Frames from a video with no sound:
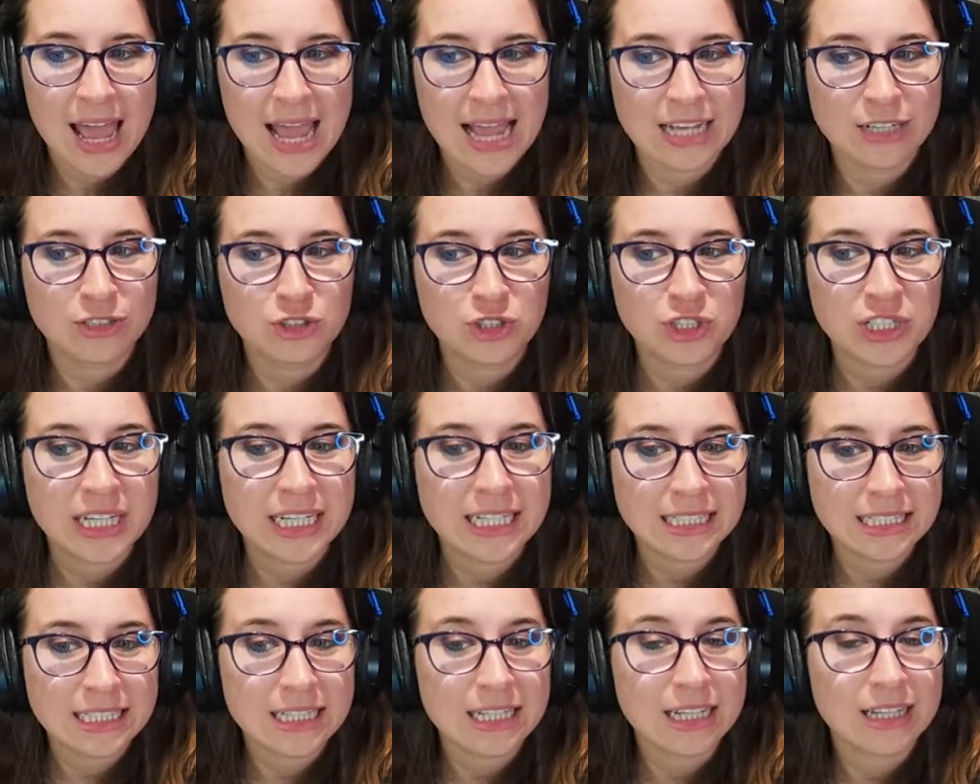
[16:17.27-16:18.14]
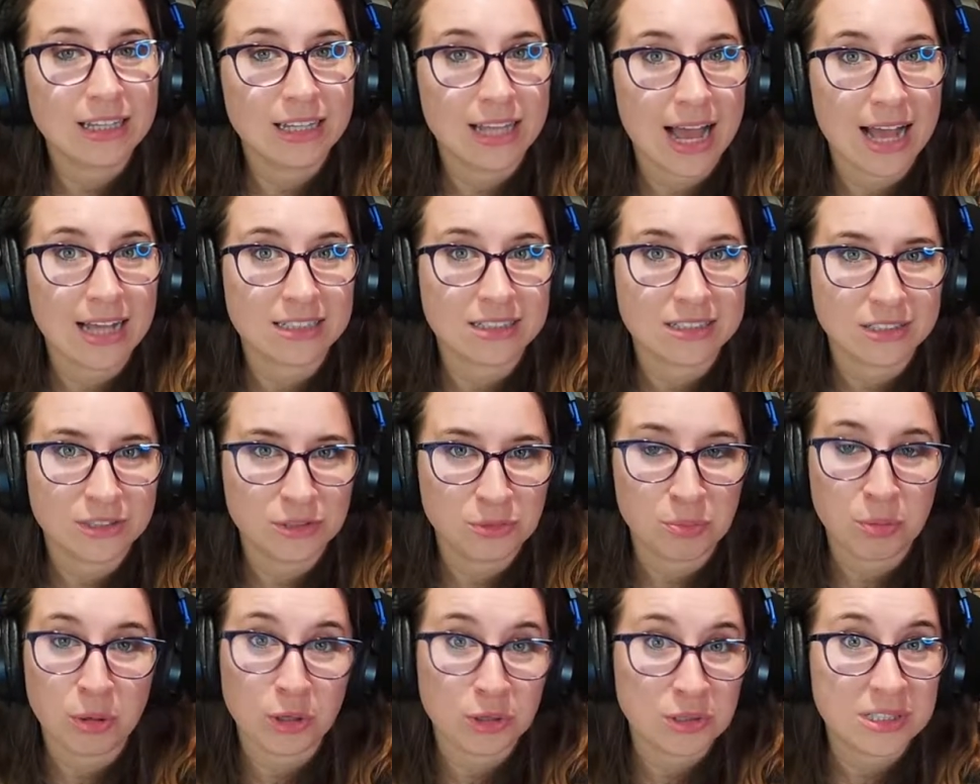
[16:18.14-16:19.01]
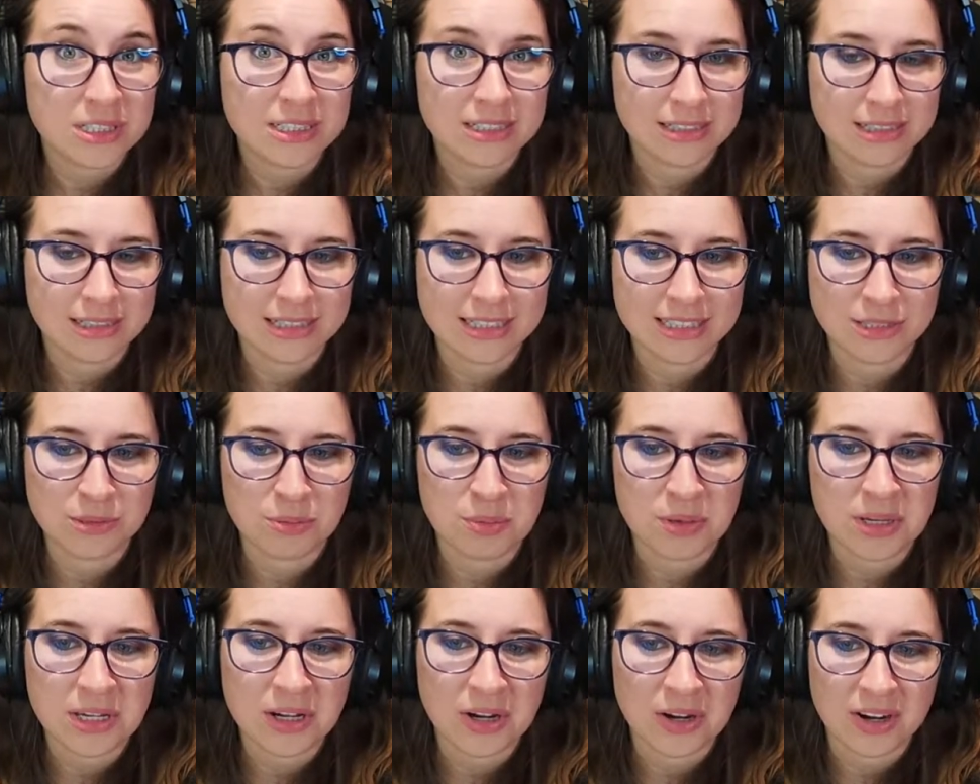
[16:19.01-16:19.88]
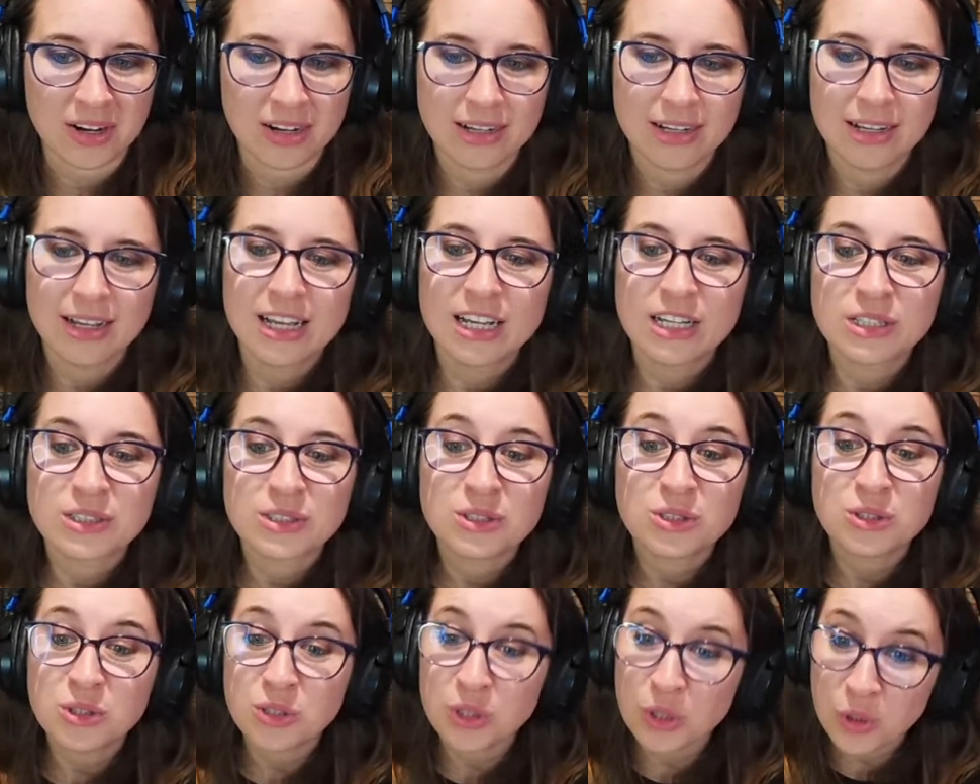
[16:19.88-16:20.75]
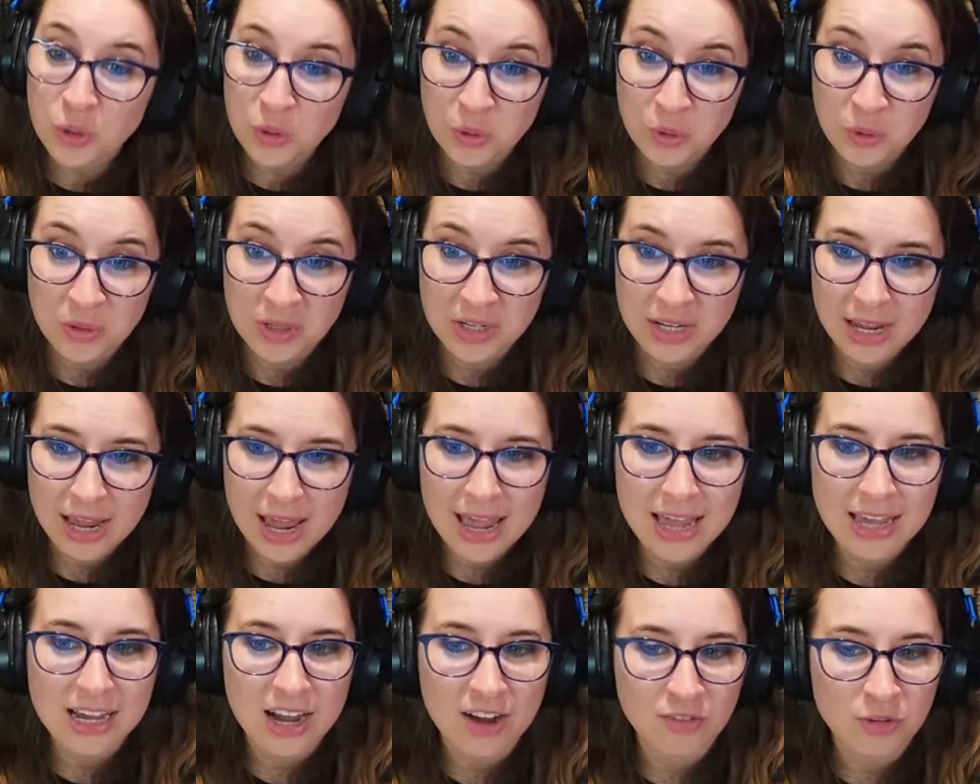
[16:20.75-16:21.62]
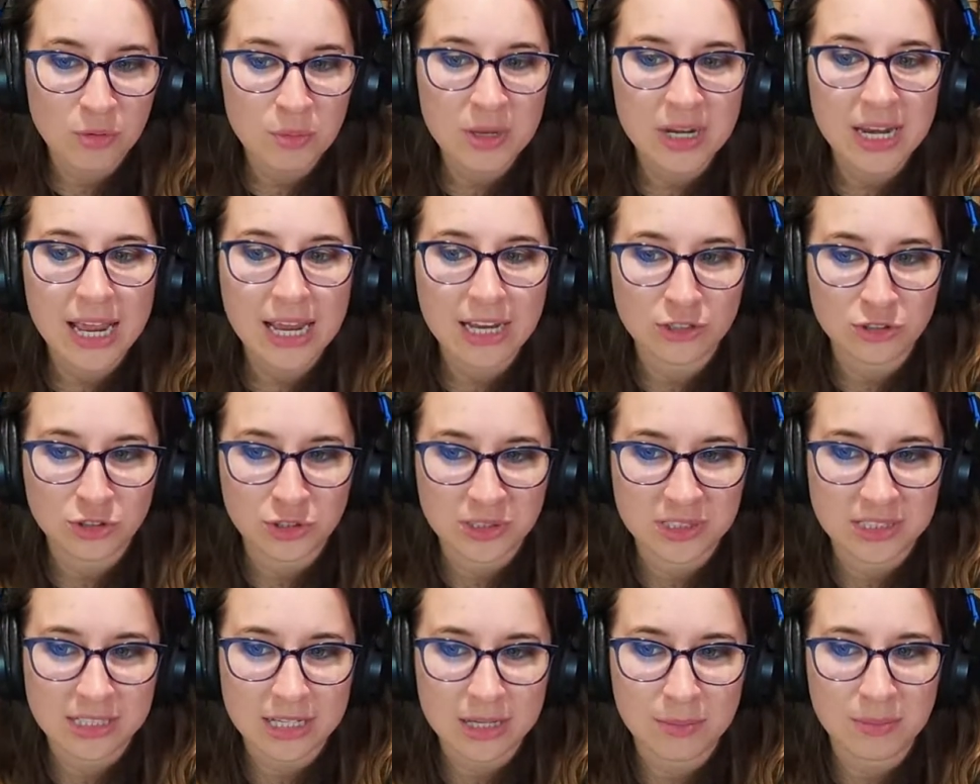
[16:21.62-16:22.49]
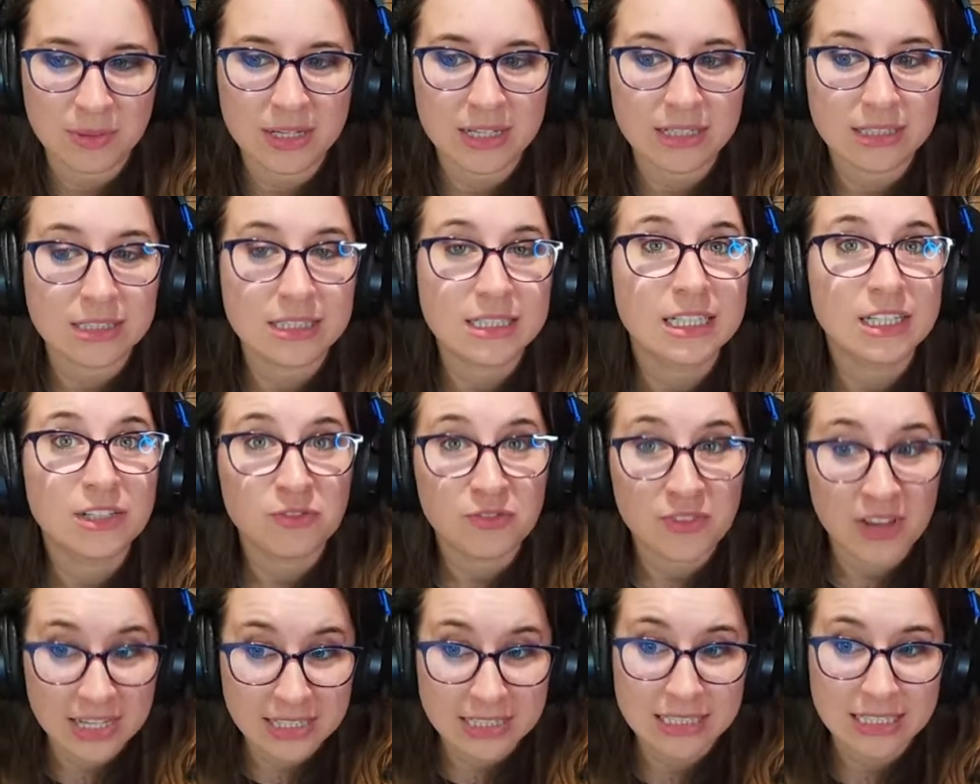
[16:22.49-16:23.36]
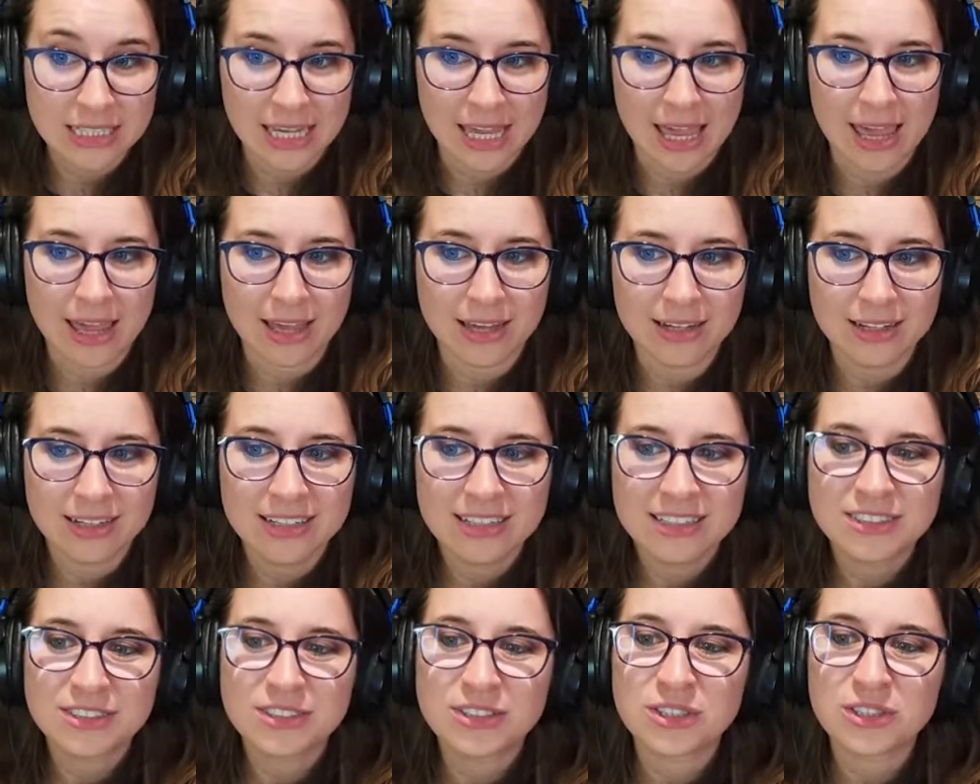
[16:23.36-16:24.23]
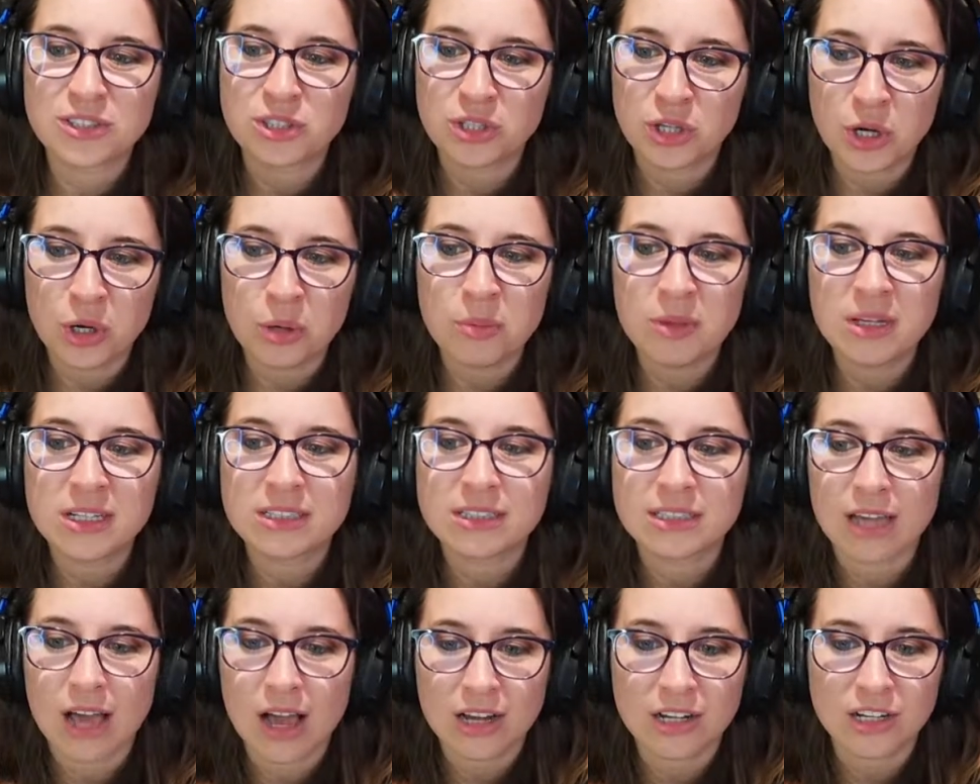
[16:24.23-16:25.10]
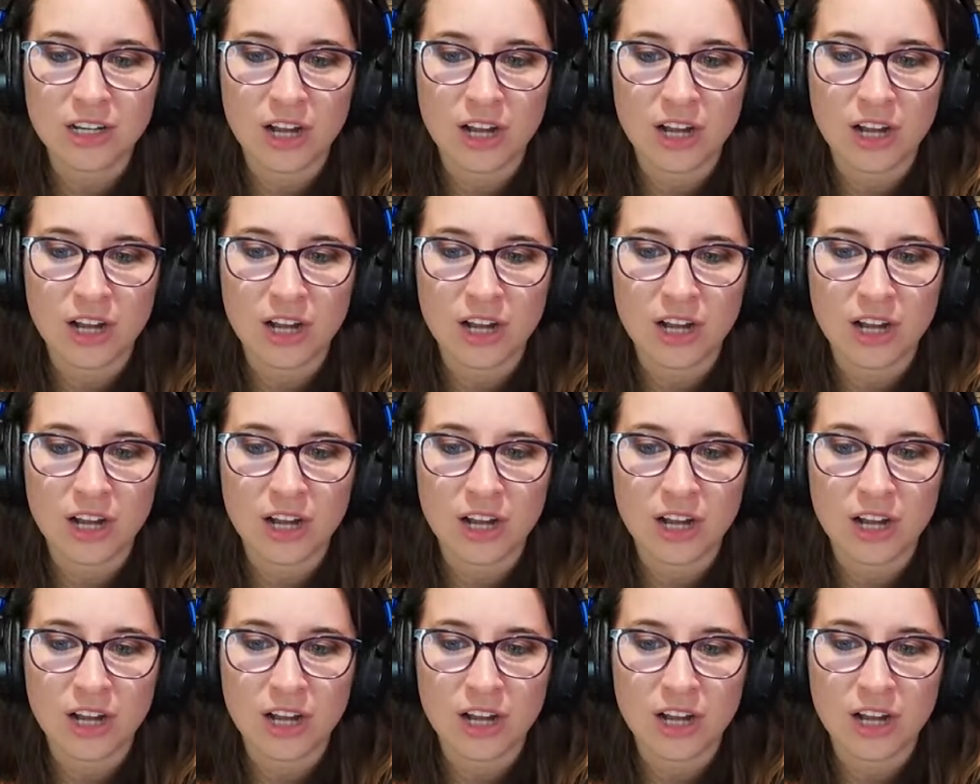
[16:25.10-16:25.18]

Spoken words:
And she isn't the last person to disappear. Soon, a government agency begins to investigate, determined to